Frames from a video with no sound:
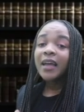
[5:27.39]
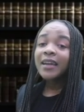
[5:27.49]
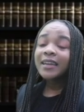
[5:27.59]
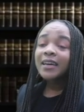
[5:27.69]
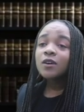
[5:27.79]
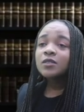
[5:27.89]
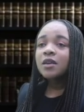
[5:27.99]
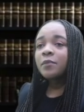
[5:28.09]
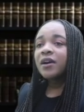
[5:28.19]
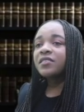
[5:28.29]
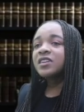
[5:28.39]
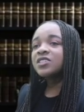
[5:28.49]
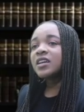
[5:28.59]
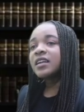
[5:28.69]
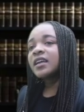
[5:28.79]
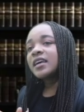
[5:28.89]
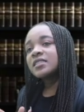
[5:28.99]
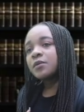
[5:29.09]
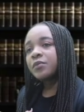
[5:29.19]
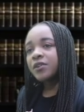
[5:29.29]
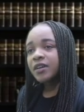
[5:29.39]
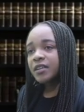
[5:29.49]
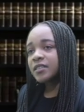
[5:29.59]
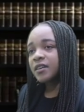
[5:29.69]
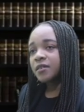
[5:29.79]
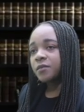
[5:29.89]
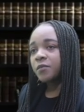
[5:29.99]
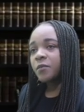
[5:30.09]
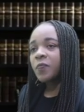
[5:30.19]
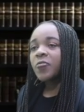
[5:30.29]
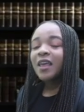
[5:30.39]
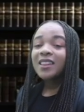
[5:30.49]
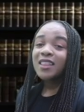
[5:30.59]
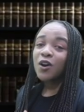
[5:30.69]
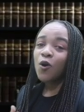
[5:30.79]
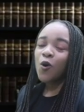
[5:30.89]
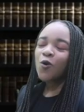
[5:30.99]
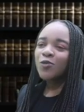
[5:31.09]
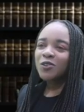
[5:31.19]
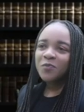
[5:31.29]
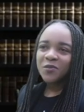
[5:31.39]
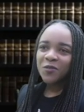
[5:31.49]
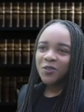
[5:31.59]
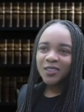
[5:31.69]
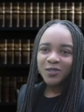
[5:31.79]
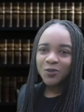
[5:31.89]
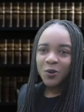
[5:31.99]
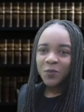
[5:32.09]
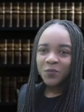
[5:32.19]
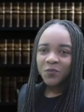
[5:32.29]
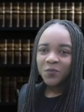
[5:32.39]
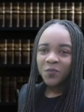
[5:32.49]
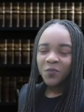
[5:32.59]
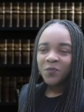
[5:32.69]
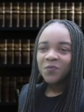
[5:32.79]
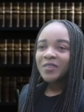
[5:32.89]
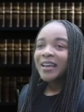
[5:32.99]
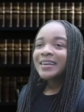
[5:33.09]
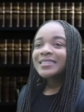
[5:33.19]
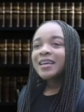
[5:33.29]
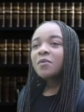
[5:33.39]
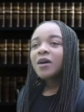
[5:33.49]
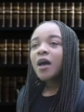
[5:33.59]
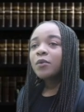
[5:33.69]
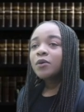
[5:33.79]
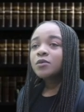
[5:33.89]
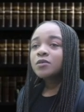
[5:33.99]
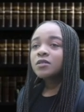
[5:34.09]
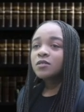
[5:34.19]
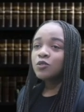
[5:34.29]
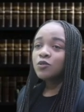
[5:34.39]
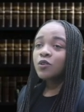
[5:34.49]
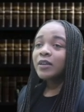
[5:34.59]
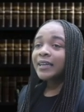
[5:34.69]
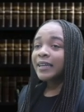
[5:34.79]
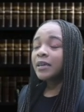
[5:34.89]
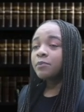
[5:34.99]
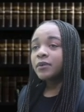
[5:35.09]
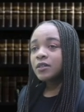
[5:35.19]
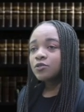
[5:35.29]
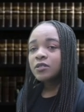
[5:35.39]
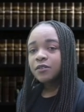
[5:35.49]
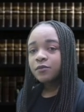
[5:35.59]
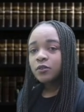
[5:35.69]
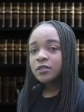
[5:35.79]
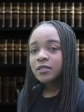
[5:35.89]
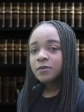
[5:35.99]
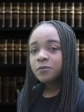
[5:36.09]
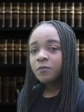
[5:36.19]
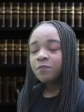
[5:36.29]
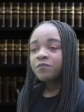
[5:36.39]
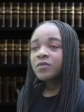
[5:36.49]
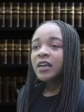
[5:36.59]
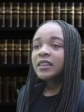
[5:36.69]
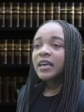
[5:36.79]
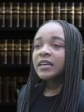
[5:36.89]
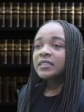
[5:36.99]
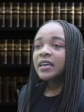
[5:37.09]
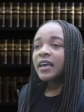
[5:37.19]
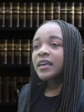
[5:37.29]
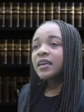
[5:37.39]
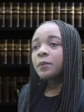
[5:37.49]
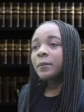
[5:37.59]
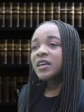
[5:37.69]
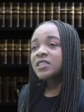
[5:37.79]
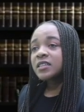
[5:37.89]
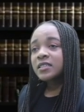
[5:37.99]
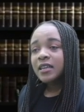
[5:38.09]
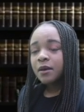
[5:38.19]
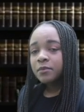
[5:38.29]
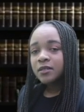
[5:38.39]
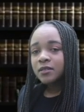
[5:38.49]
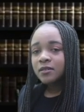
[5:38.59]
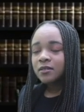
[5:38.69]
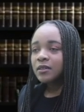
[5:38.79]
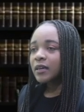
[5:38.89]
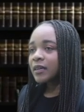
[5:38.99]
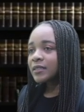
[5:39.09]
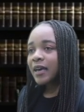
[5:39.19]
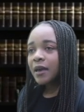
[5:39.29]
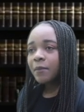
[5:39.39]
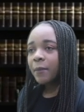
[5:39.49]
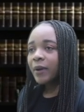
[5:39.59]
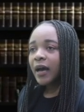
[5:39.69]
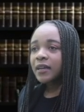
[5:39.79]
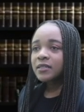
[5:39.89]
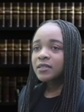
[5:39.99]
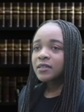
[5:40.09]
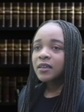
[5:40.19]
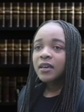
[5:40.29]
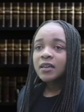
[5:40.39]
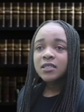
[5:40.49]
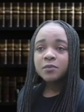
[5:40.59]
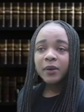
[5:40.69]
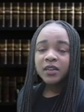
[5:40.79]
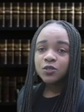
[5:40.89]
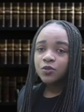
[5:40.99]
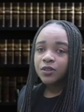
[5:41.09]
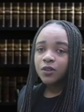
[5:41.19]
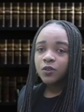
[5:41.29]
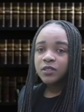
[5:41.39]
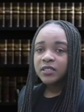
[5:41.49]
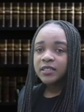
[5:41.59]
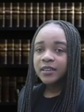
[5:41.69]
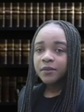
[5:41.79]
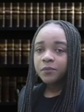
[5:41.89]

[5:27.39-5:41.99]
Legal separation is a precursor, the code before the storm. Some couples do not leap into divorce. They take measured steps, time apart, space to reconsider.